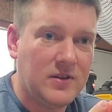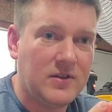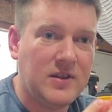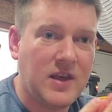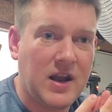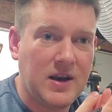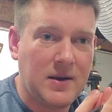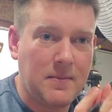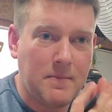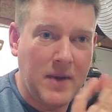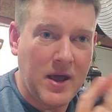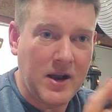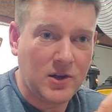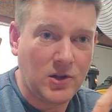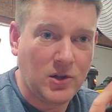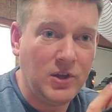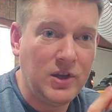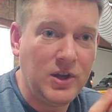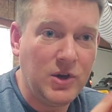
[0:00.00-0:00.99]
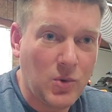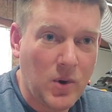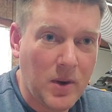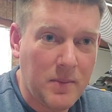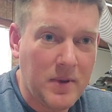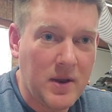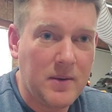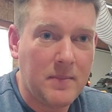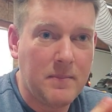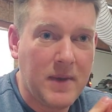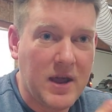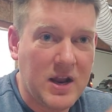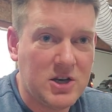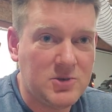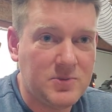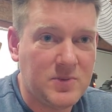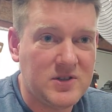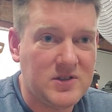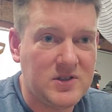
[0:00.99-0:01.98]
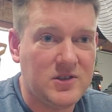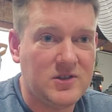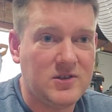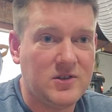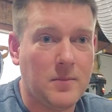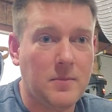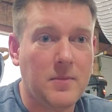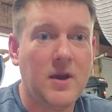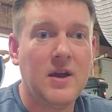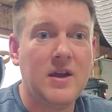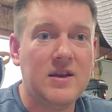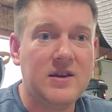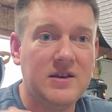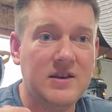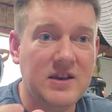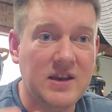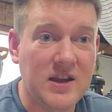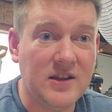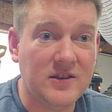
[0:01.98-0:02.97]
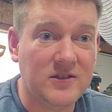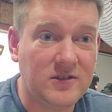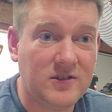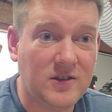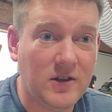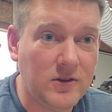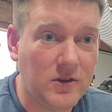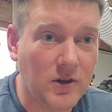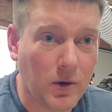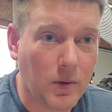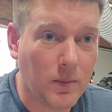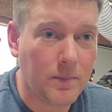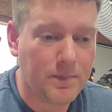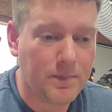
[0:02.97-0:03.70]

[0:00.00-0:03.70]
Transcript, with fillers: that a medical equipment management system needs to do.